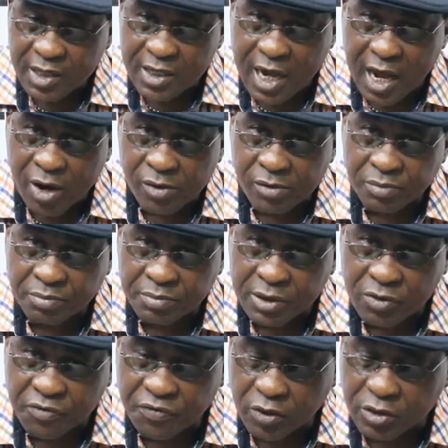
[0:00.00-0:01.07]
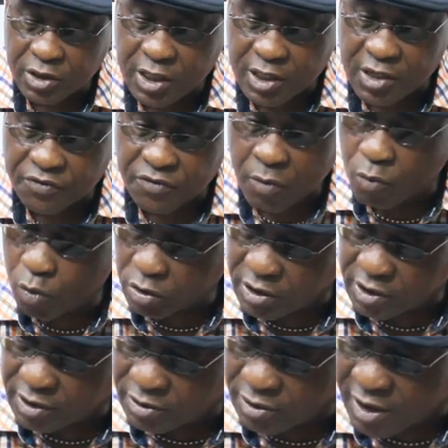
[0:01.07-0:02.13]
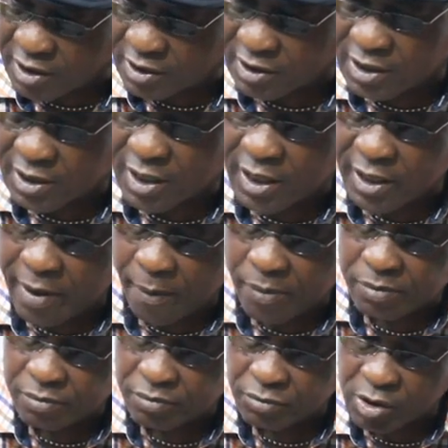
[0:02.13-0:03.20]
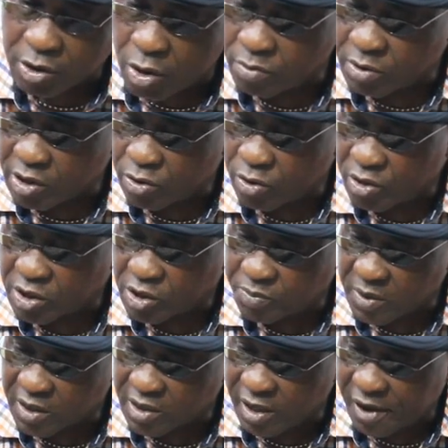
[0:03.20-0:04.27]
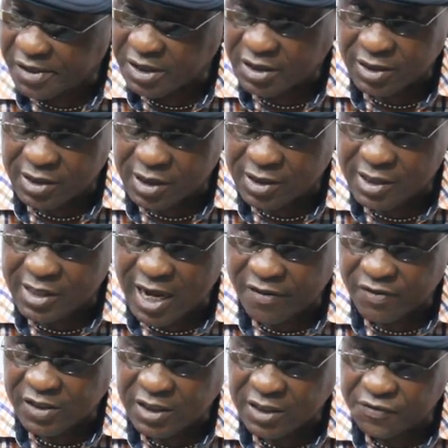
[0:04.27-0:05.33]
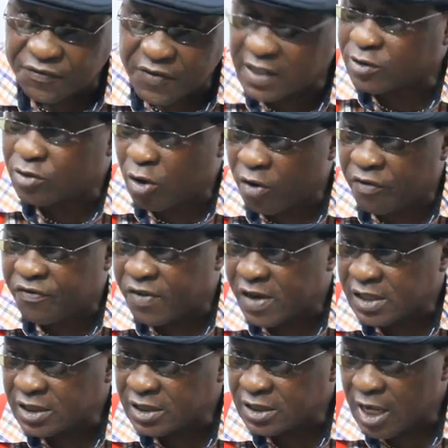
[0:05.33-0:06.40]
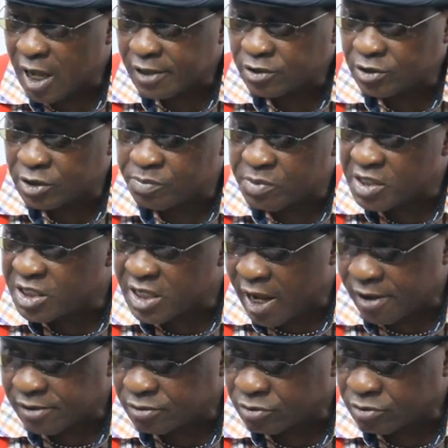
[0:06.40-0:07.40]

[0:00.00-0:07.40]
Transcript: Now, but unfortunately, from what you can see, Comrade Ori speak, the effect of the media